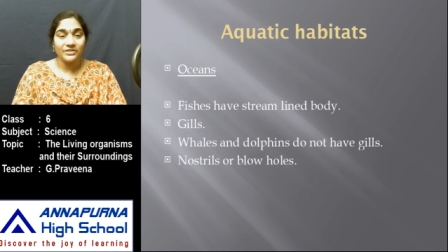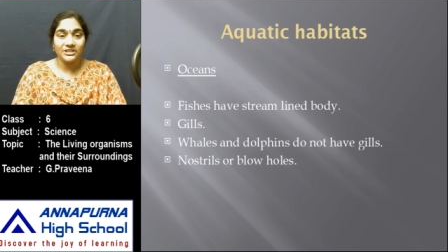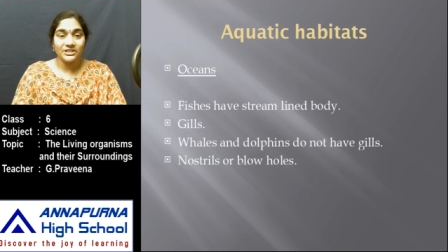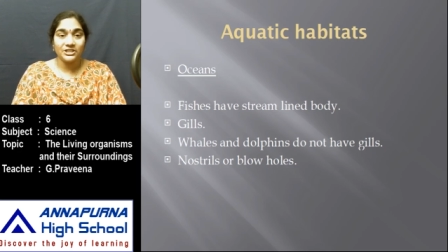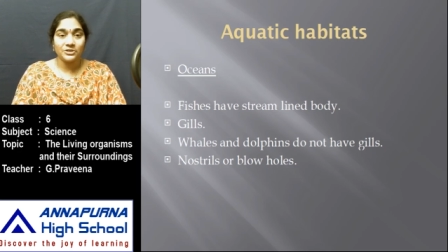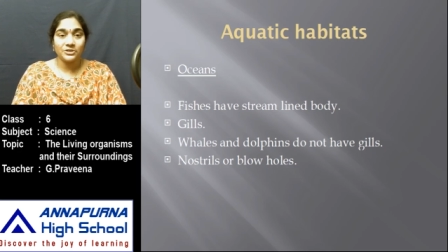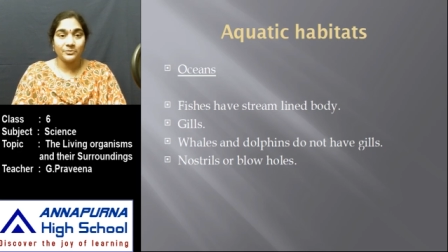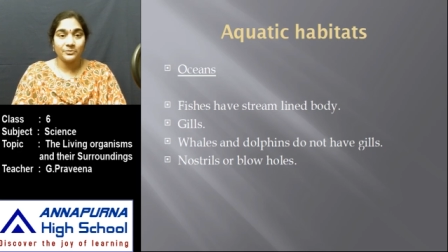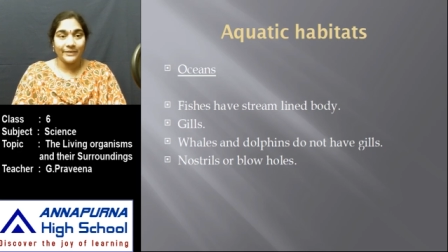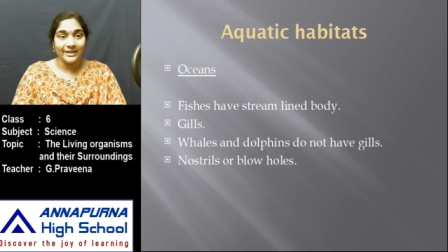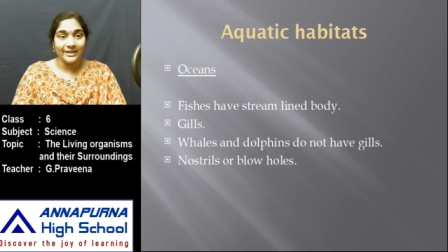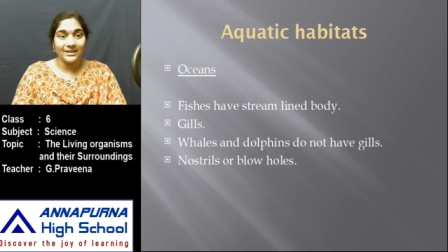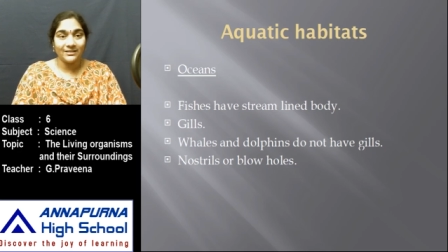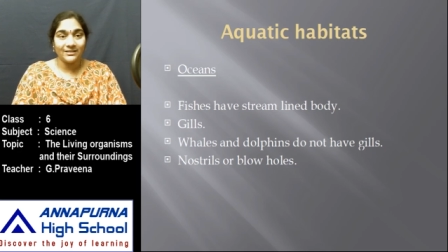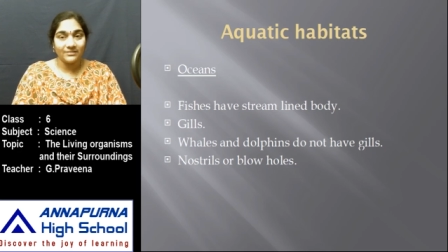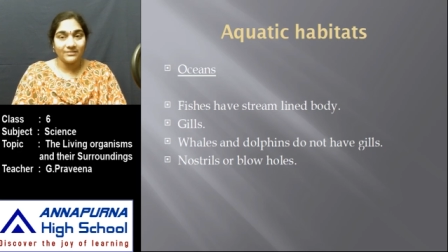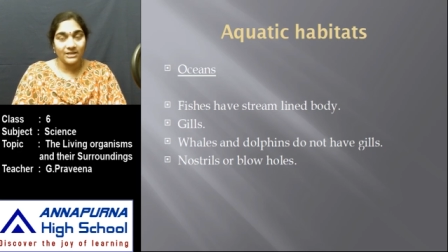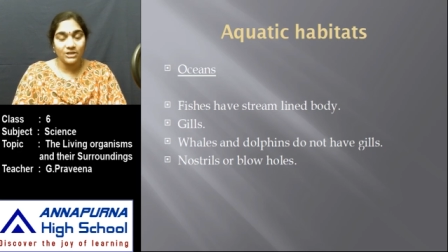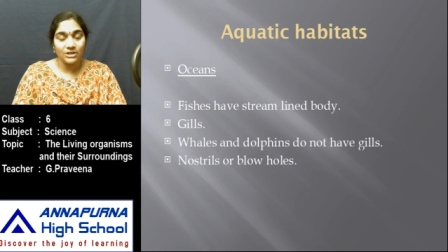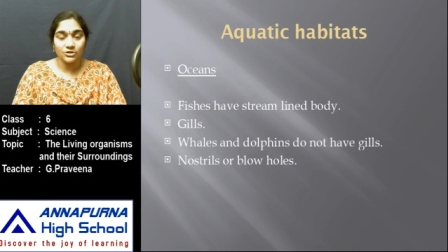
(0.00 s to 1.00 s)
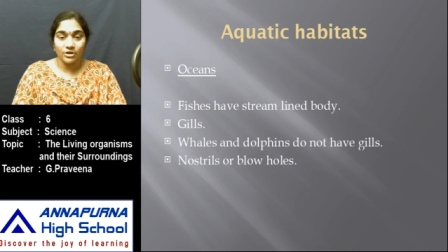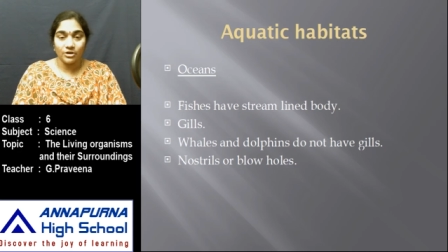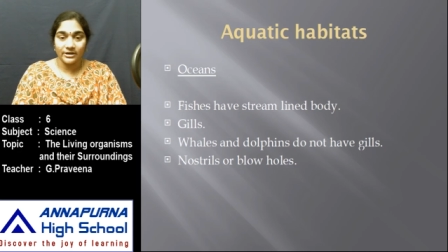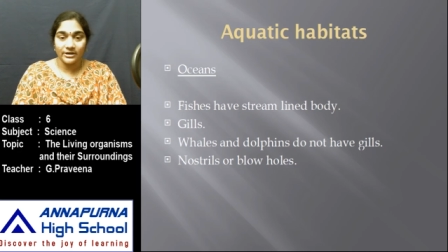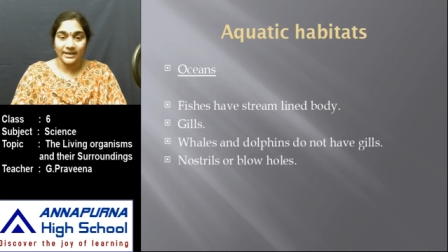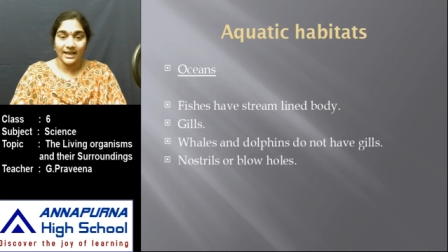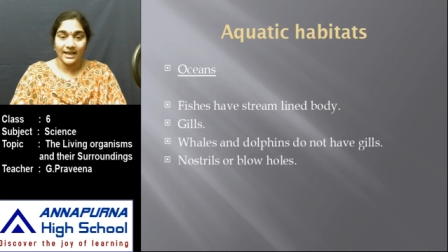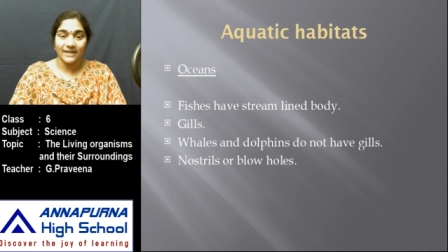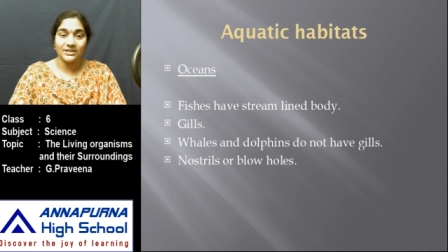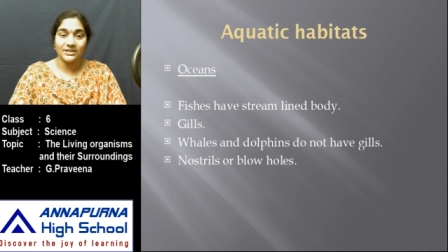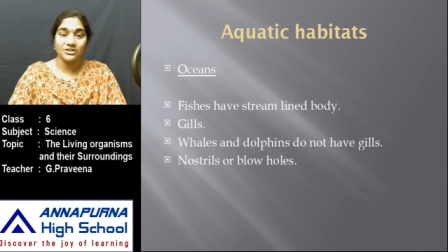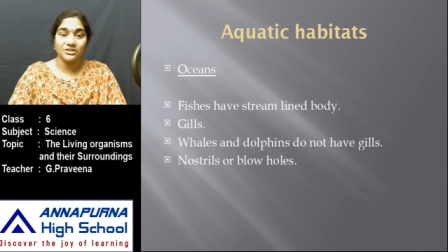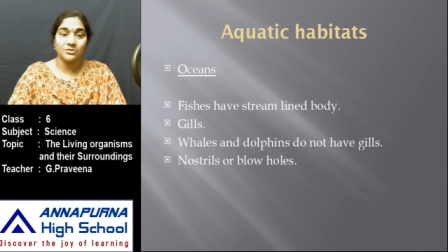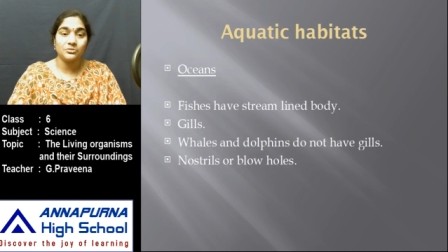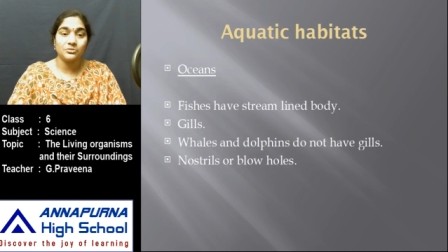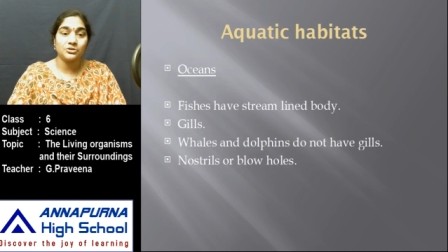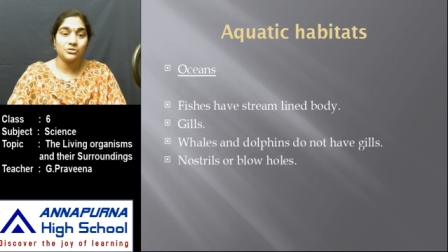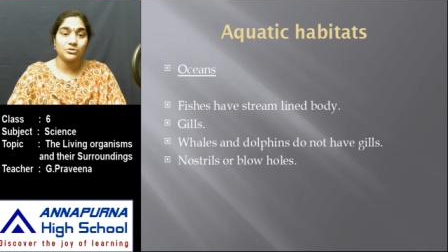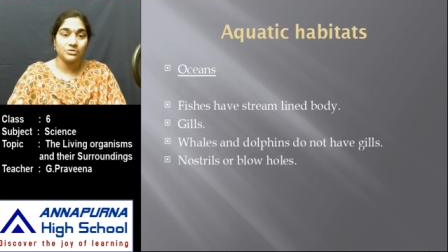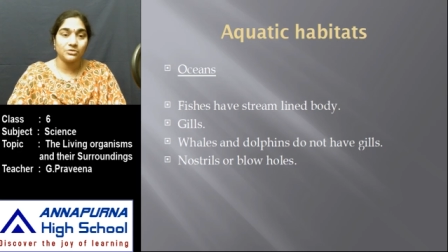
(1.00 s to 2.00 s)
which is making these
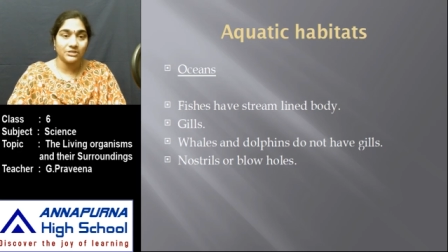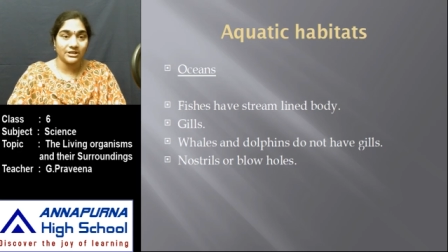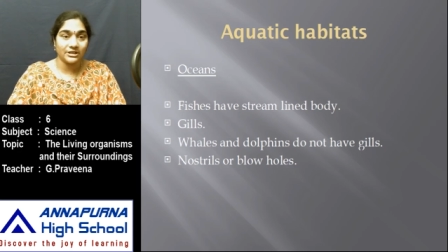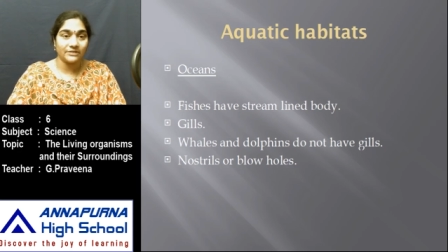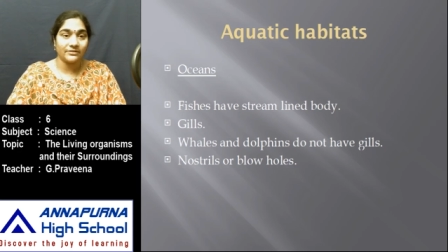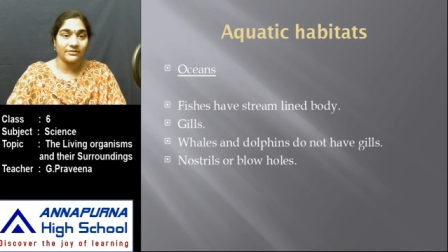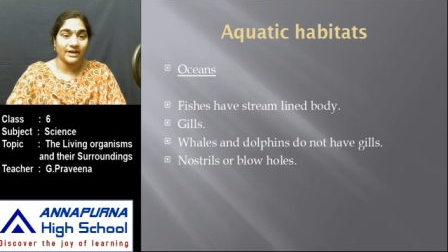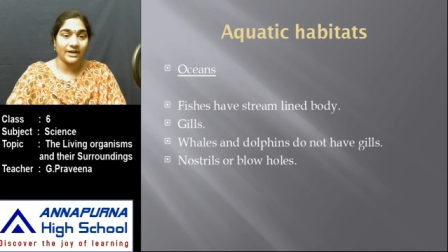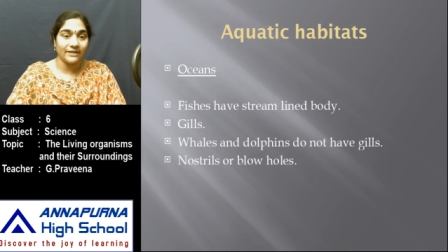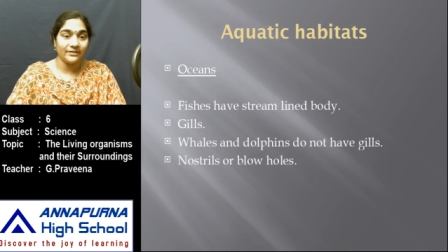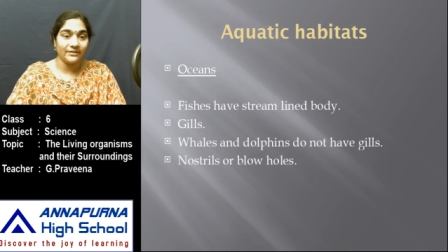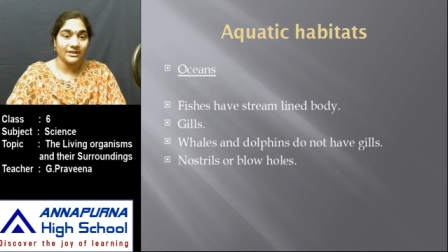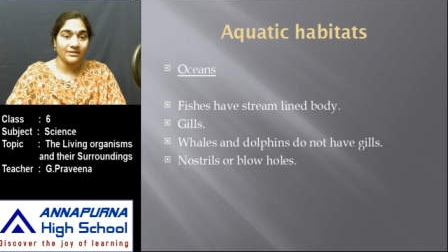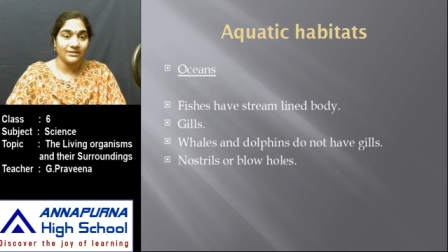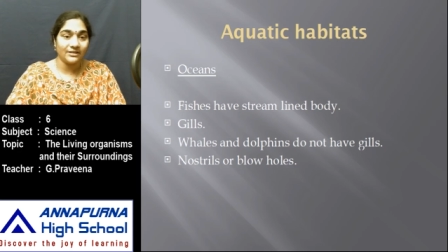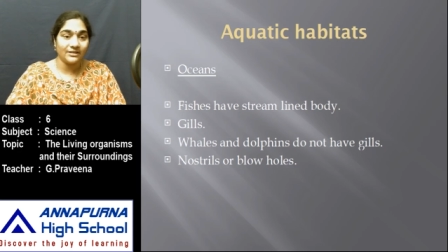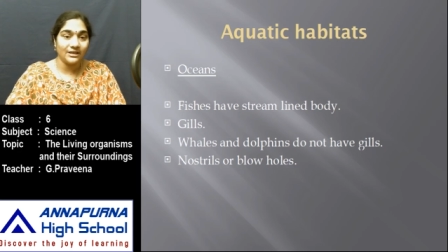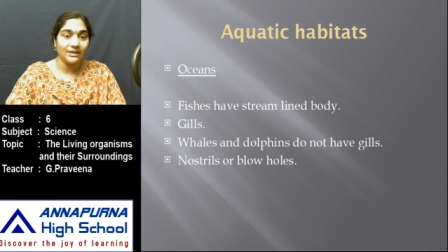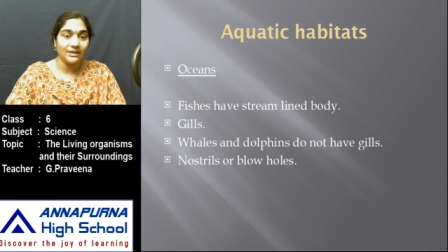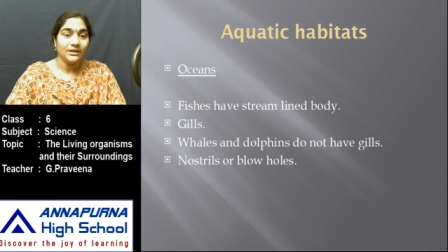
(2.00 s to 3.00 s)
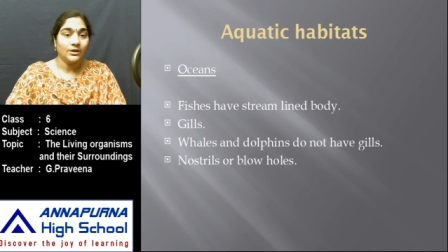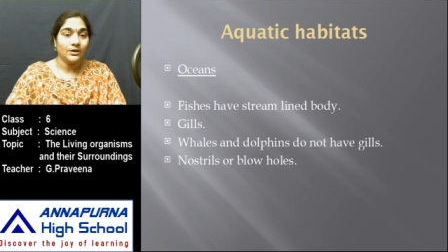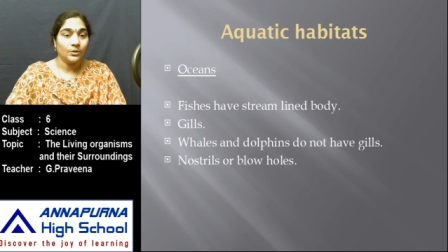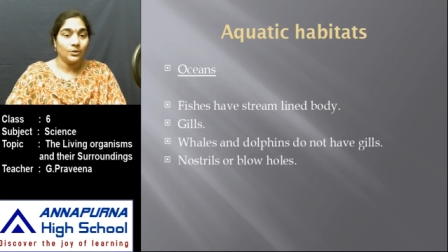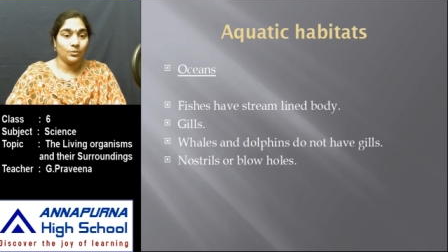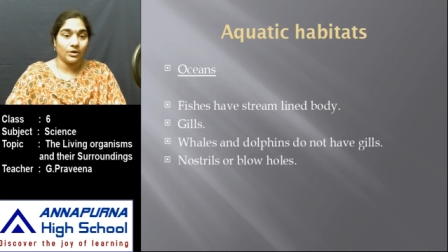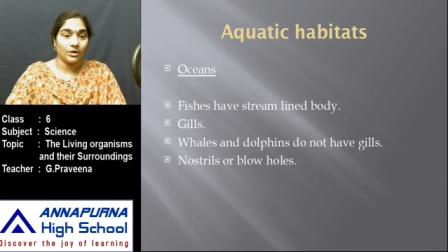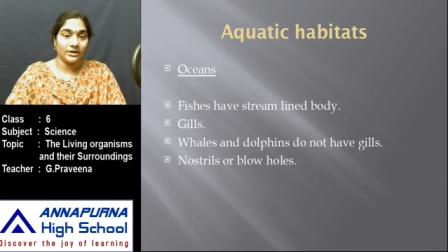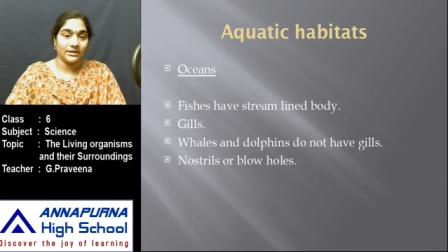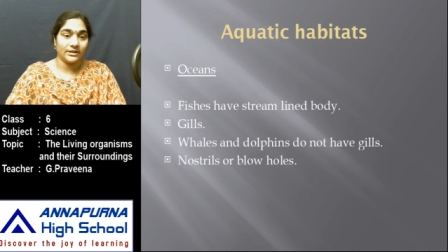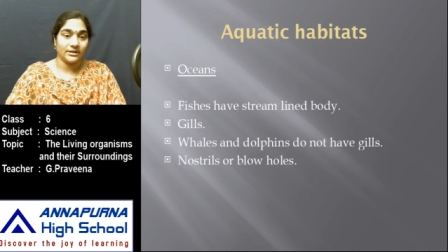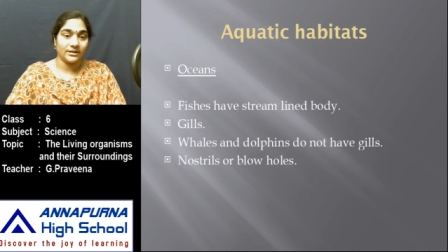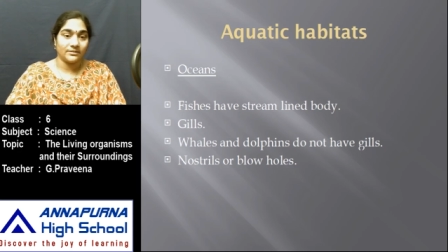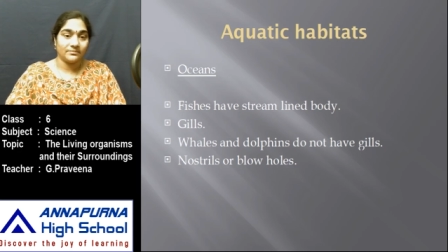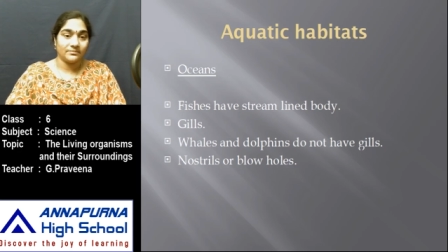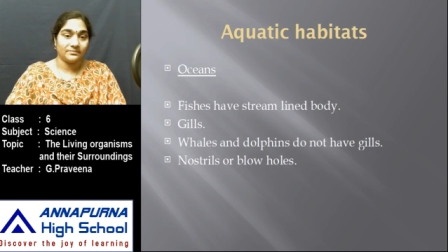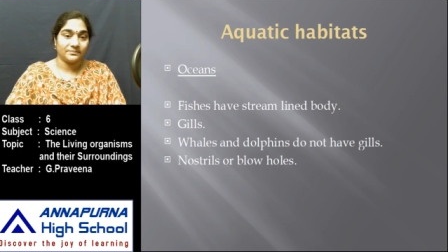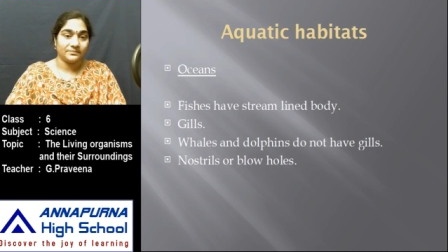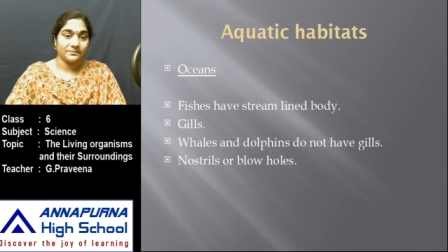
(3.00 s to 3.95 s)
organisms to survive in the water.